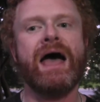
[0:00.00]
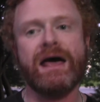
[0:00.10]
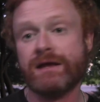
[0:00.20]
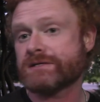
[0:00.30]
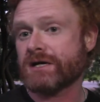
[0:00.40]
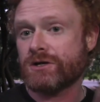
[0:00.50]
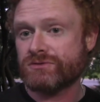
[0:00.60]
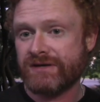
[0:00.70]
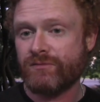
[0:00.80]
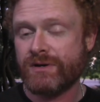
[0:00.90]
and it
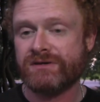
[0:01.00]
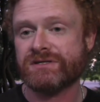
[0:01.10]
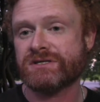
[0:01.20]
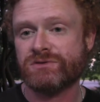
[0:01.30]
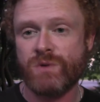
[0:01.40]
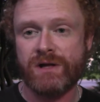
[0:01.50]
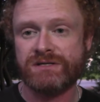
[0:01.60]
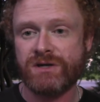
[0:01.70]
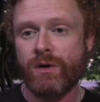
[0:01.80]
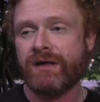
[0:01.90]
dilutes everyone else's as well.
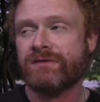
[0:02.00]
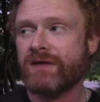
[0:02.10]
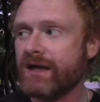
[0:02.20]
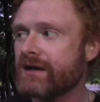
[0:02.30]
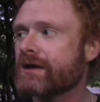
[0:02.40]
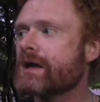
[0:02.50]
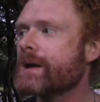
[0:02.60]
So I think